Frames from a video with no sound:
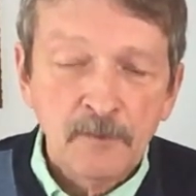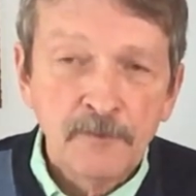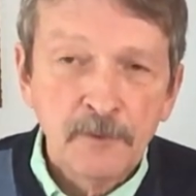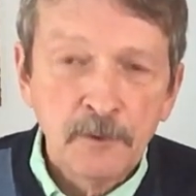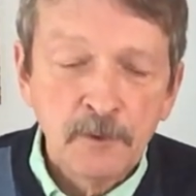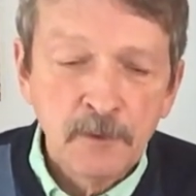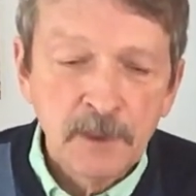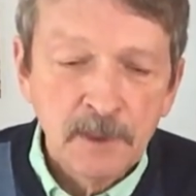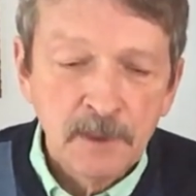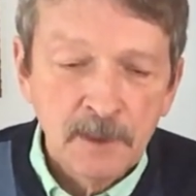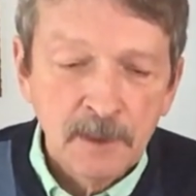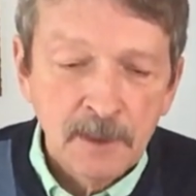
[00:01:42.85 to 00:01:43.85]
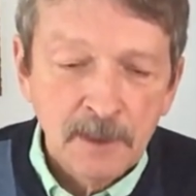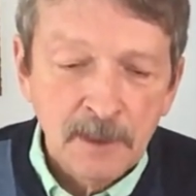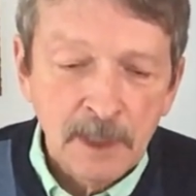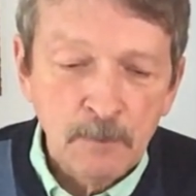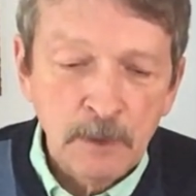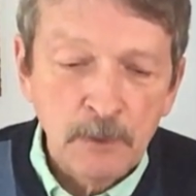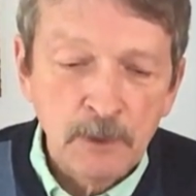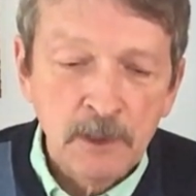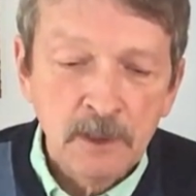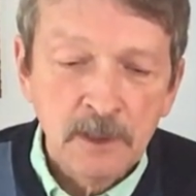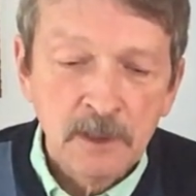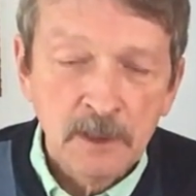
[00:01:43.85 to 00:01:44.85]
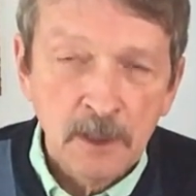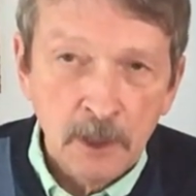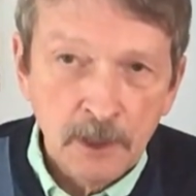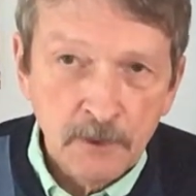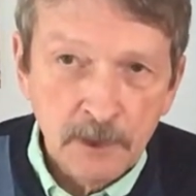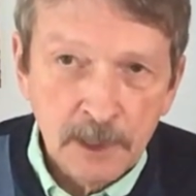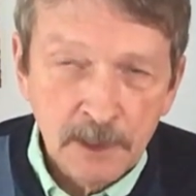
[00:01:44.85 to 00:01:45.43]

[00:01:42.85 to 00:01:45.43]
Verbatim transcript: food, and we were hungry.